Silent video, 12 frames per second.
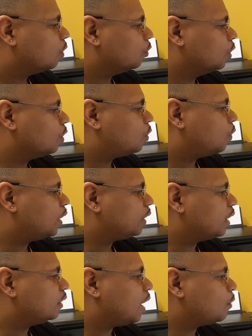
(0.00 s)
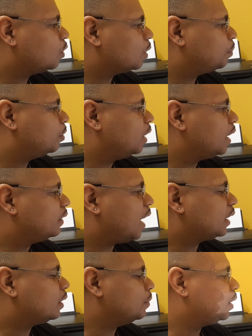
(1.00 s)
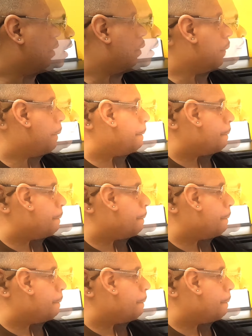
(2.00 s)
real quick, and I want to pull that document up.